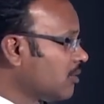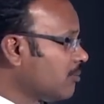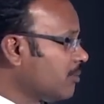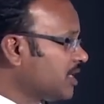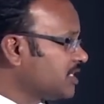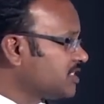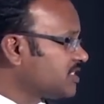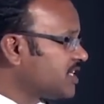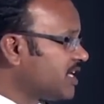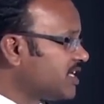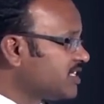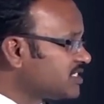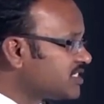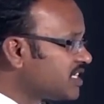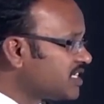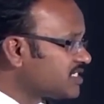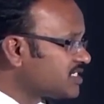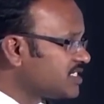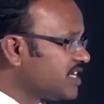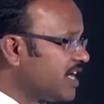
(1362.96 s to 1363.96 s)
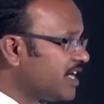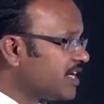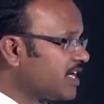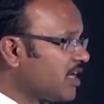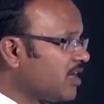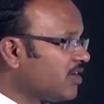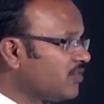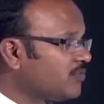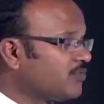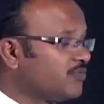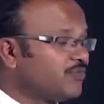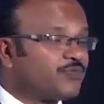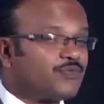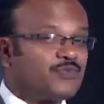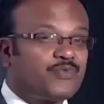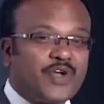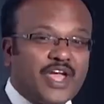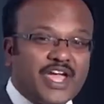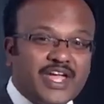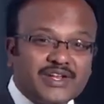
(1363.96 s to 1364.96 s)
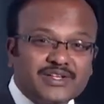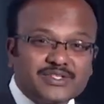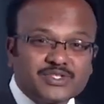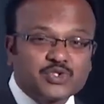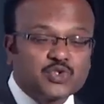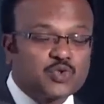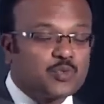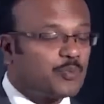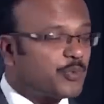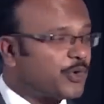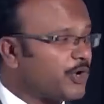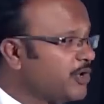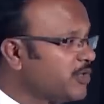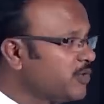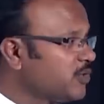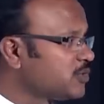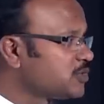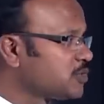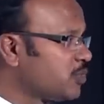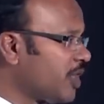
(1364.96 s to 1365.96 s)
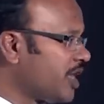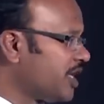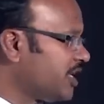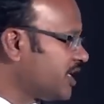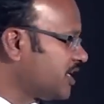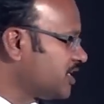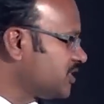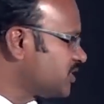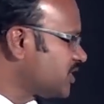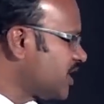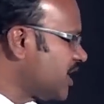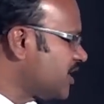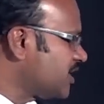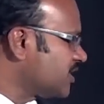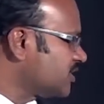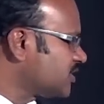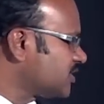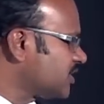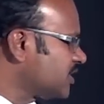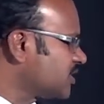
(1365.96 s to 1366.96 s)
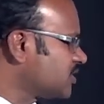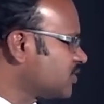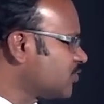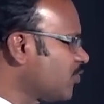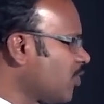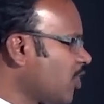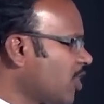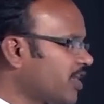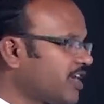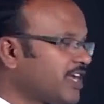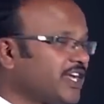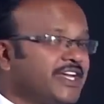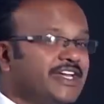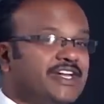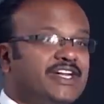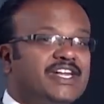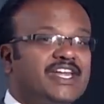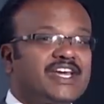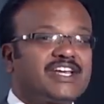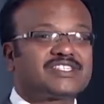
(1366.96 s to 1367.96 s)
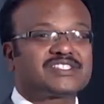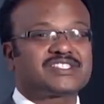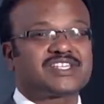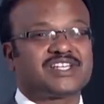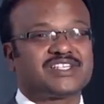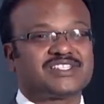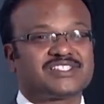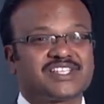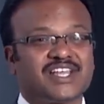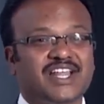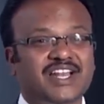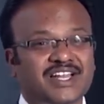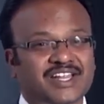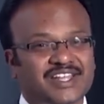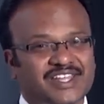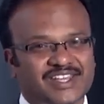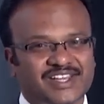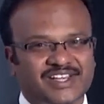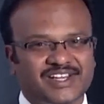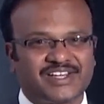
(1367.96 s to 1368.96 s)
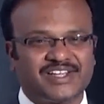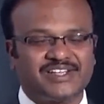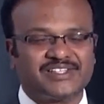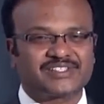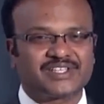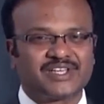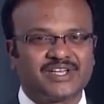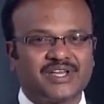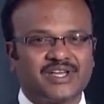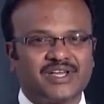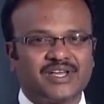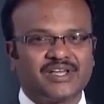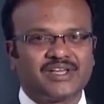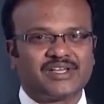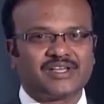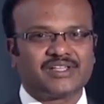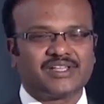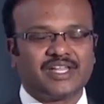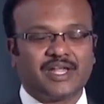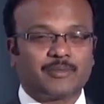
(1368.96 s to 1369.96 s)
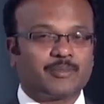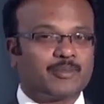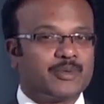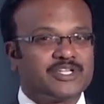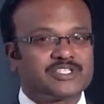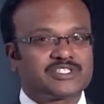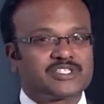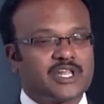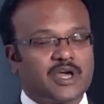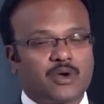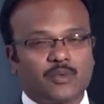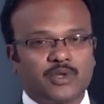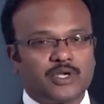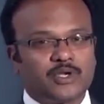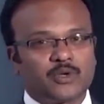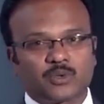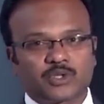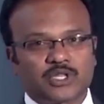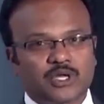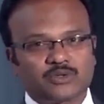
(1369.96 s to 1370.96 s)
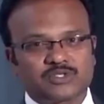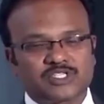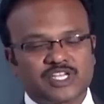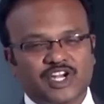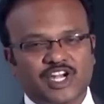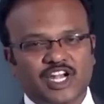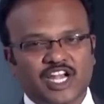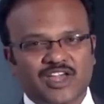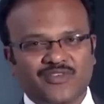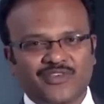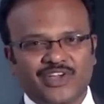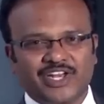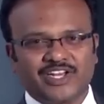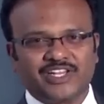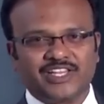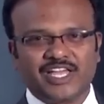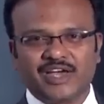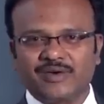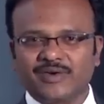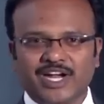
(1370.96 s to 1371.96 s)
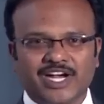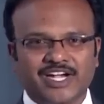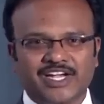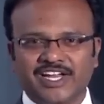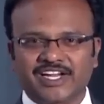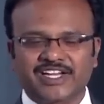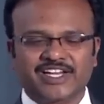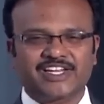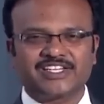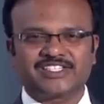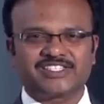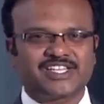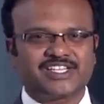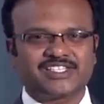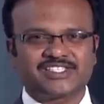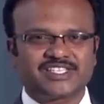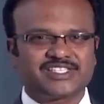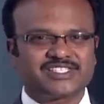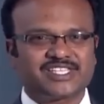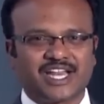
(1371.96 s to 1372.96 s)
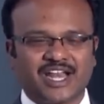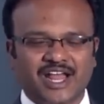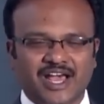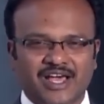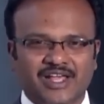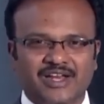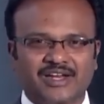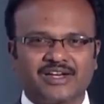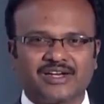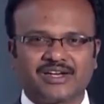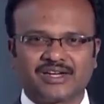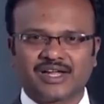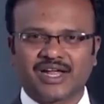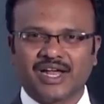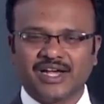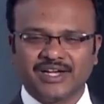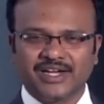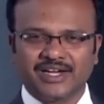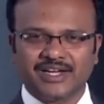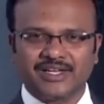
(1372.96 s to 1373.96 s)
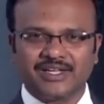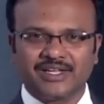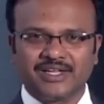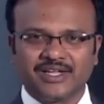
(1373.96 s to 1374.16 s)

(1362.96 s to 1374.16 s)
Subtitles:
But census data fails to produce vital statistics for inter-censal years. That means now in 2011 they have conducted census in our country.